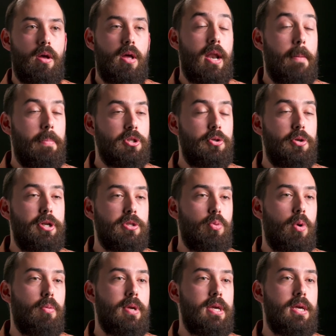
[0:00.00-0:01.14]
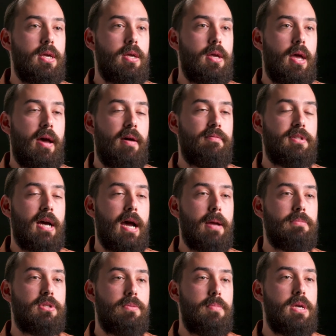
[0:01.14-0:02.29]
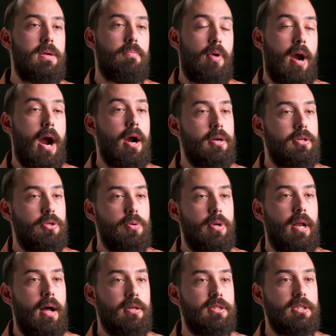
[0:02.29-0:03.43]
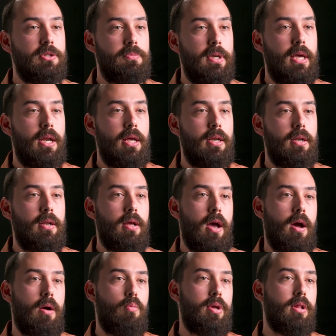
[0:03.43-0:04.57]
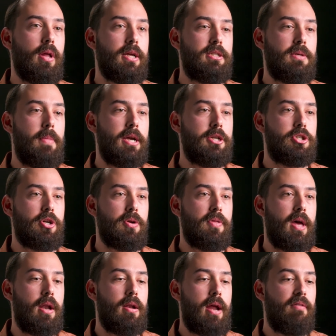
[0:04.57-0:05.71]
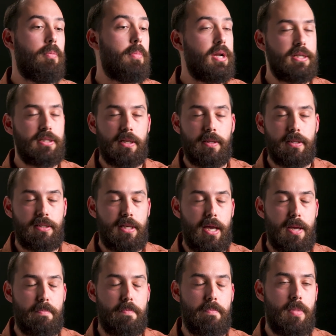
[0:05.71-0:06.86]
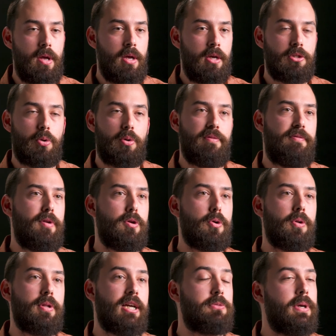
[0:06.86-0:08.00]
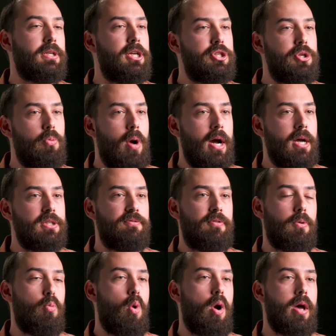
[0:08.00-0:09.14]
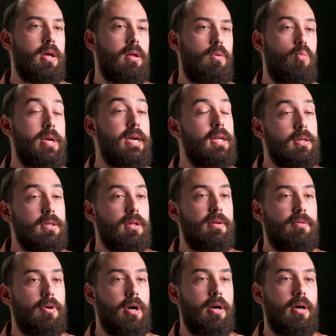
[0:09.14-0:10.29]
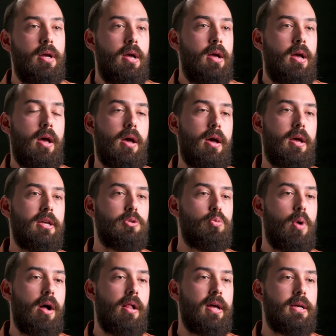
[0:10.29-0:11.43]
in opportunities where we have time to meet prior to an analysis beginning, we like to make sure that everybody is on the same sort of field expectation-wise for what we can deliver, as well